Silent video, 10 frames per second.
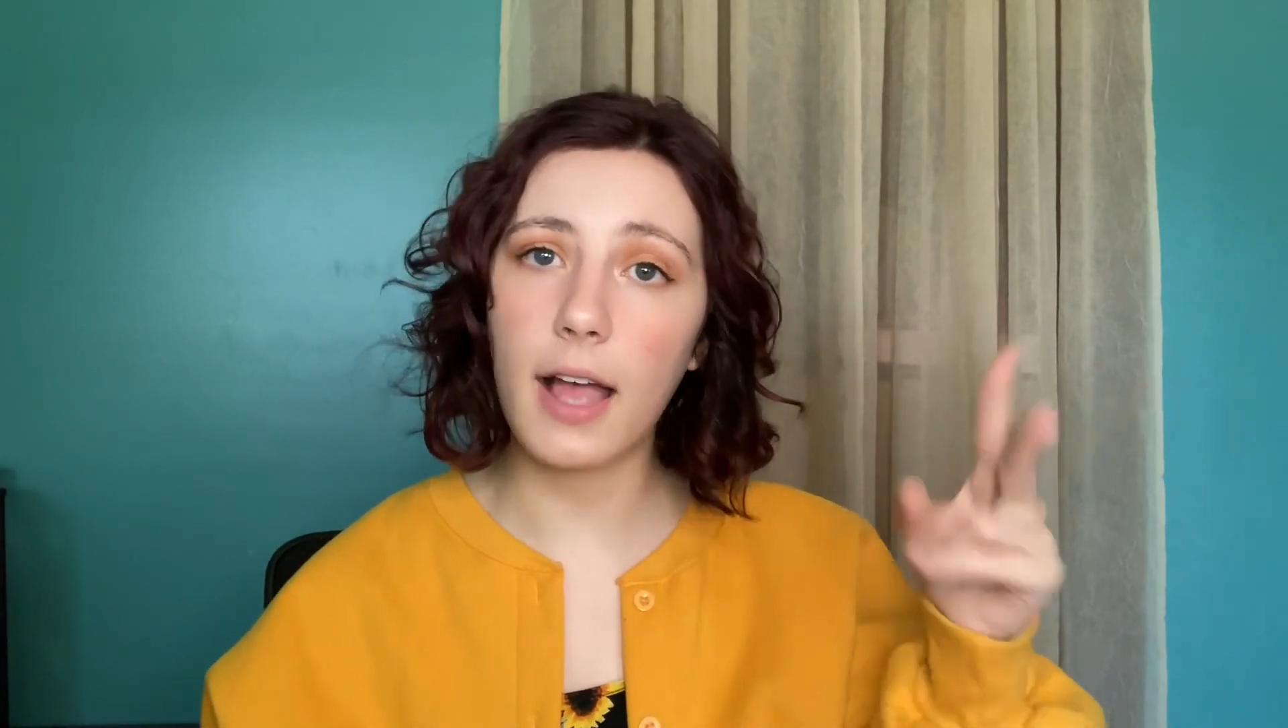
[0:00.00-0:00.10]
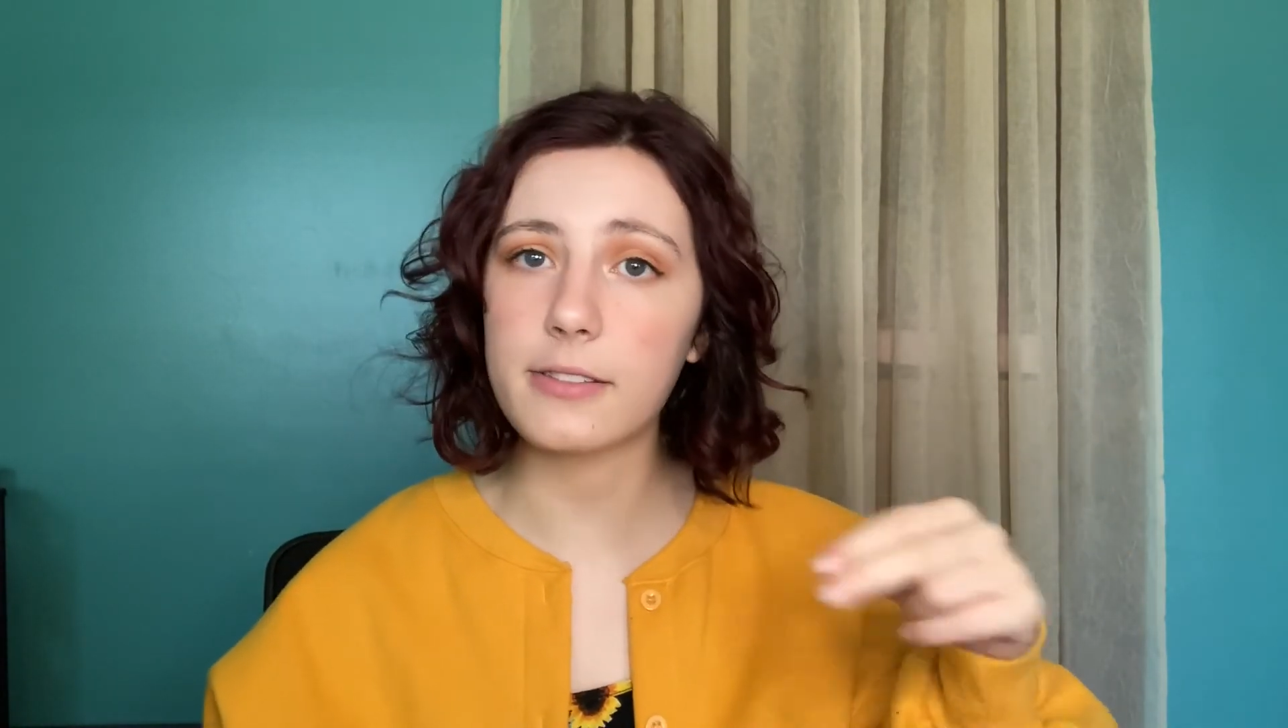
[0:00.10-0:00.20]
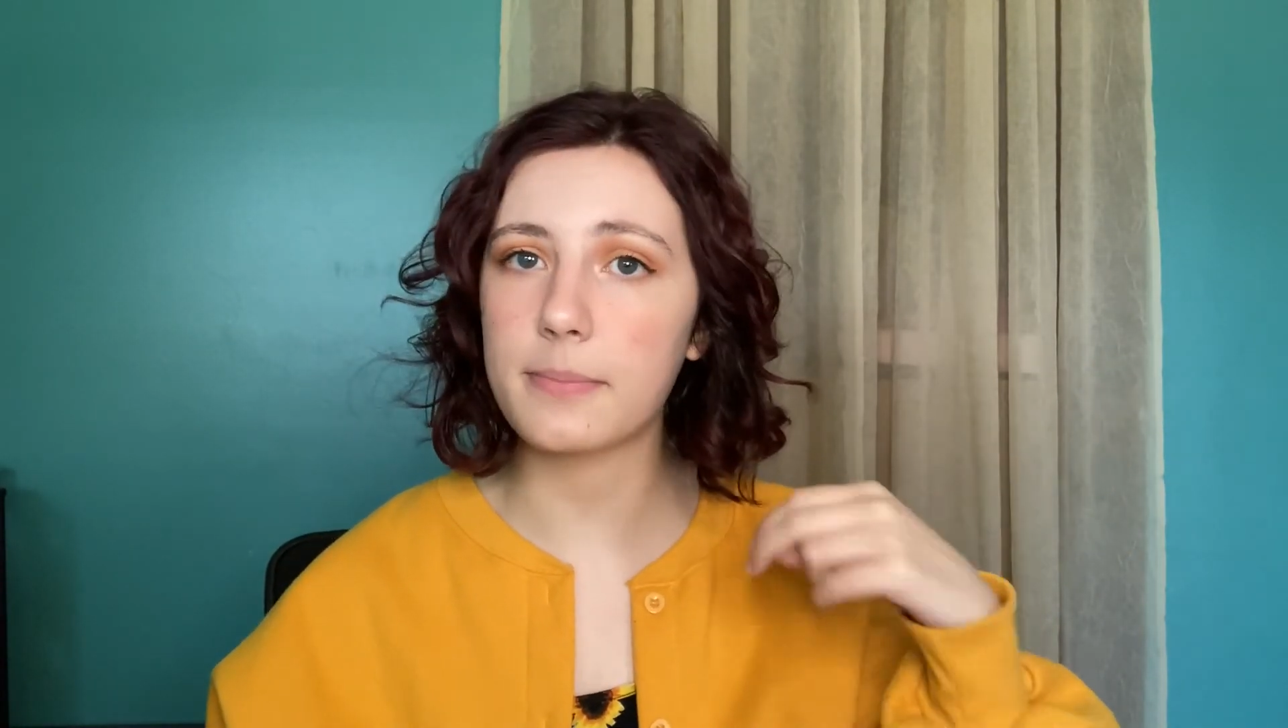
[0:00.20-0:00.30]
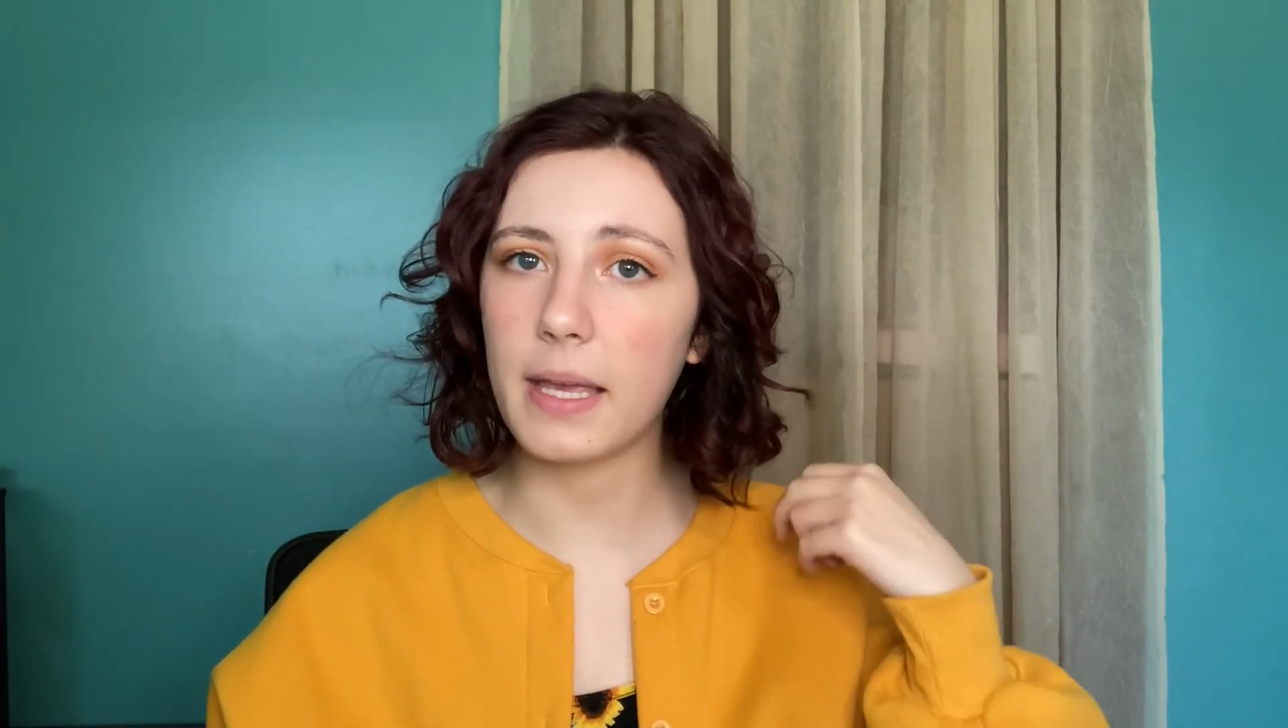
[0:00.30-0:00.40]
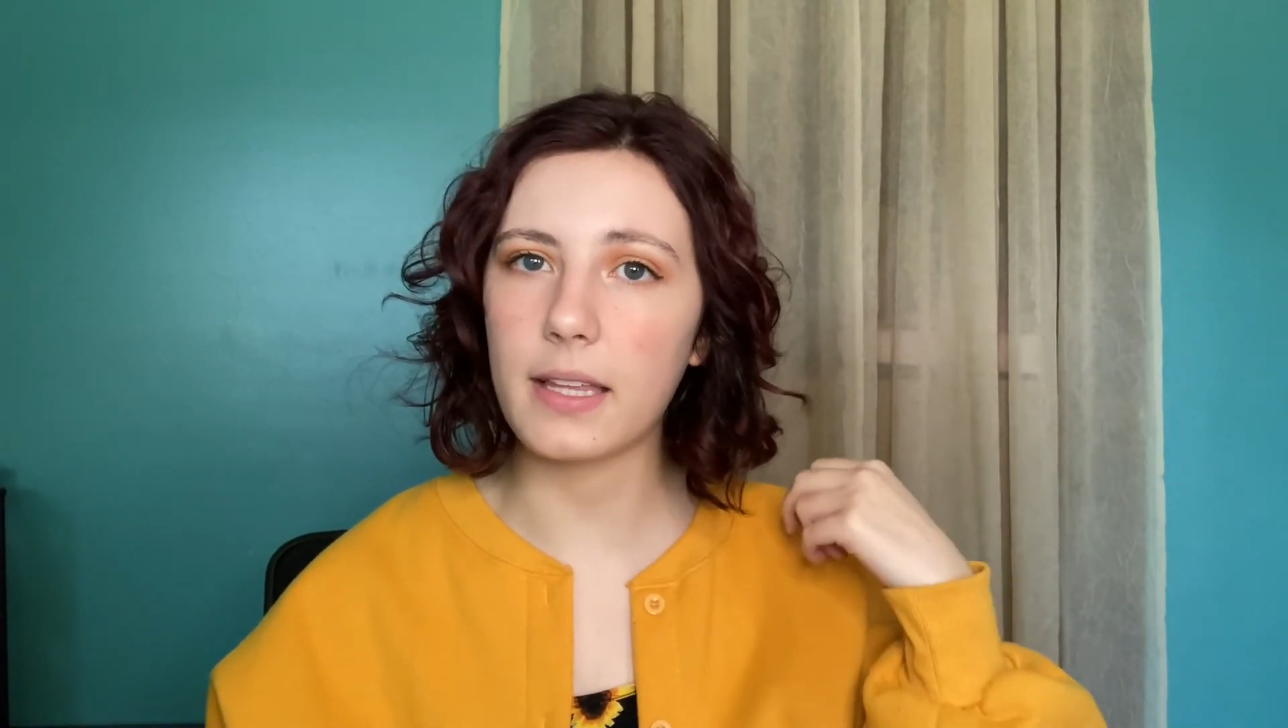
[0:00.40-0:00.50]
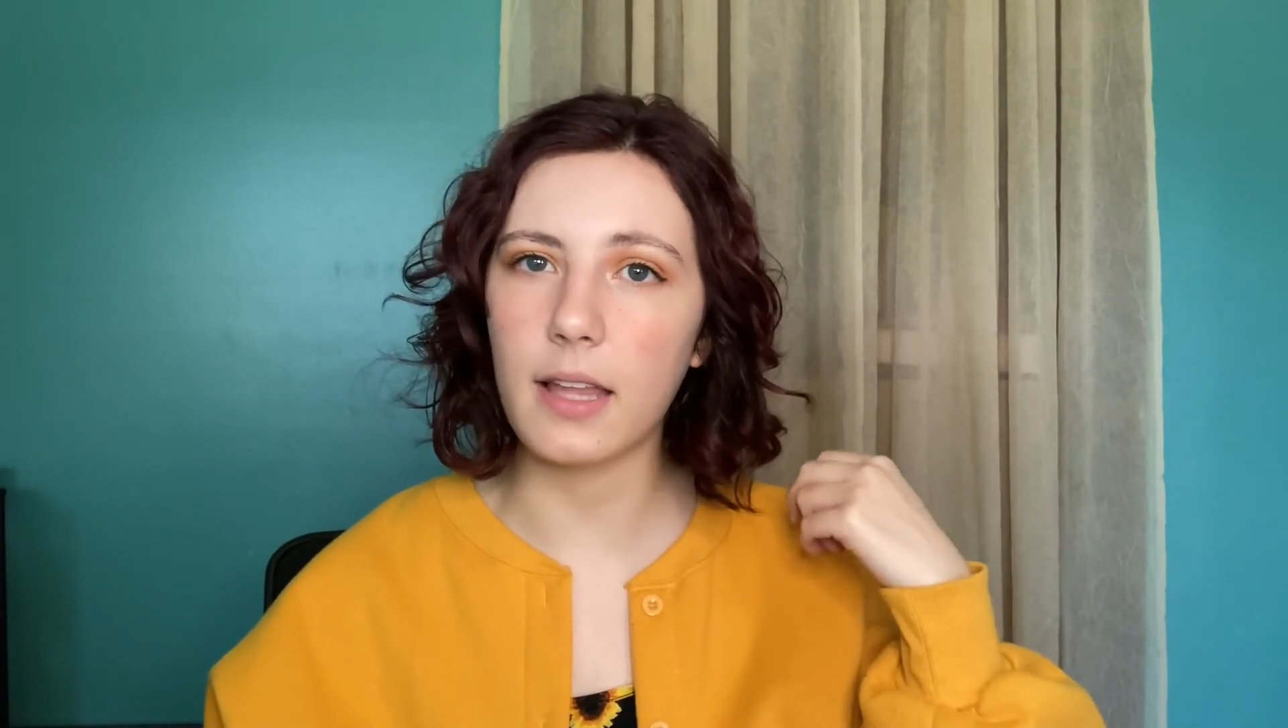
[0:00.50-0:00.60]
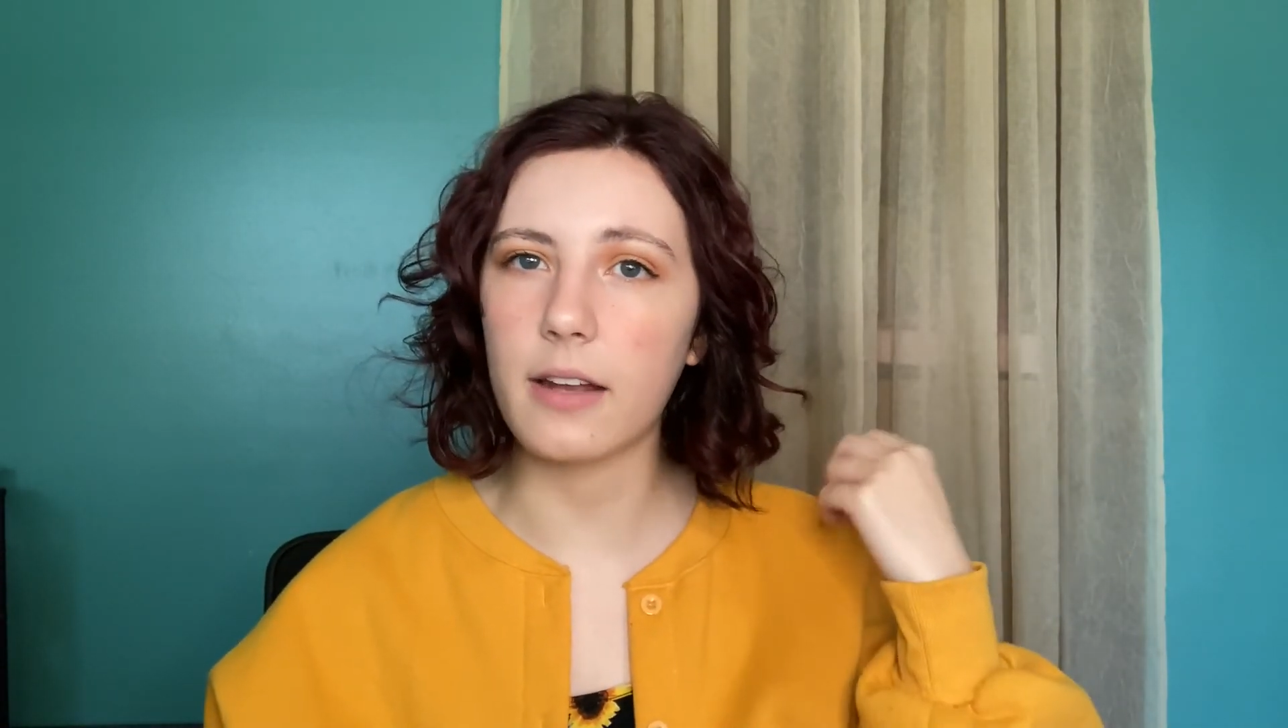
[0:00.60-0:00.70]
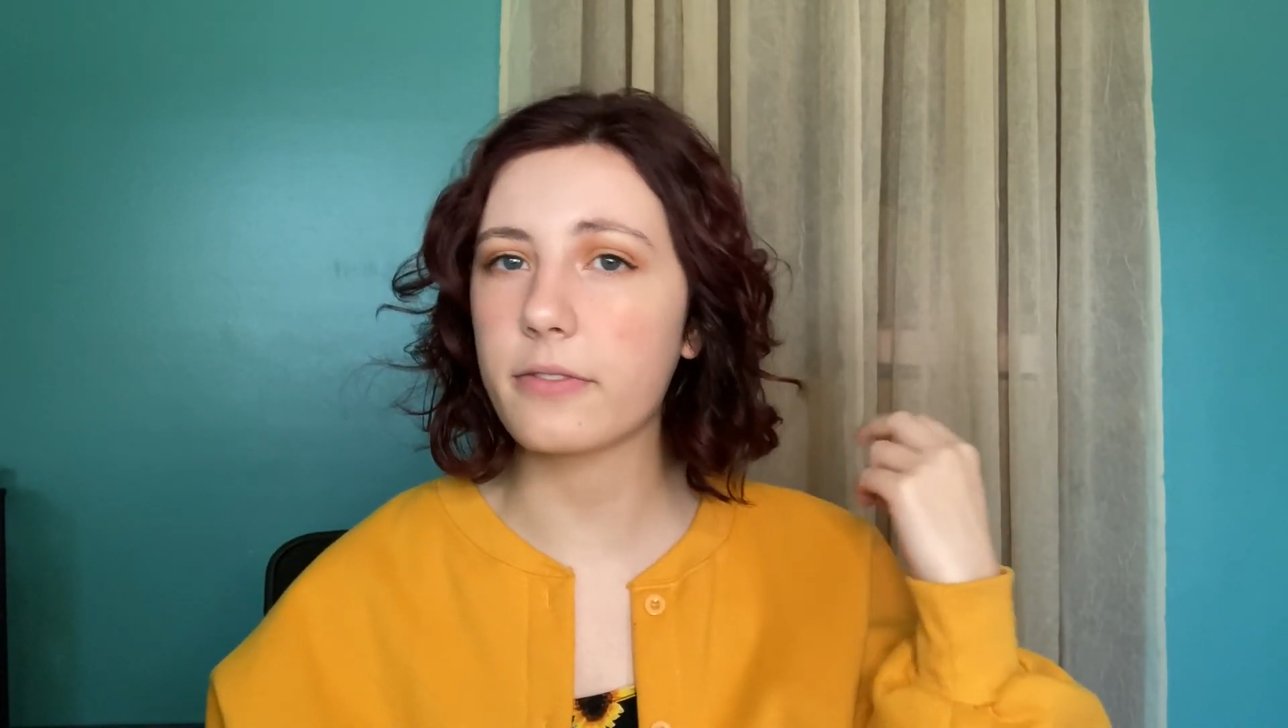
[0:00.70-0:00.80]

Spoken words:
I also make a lot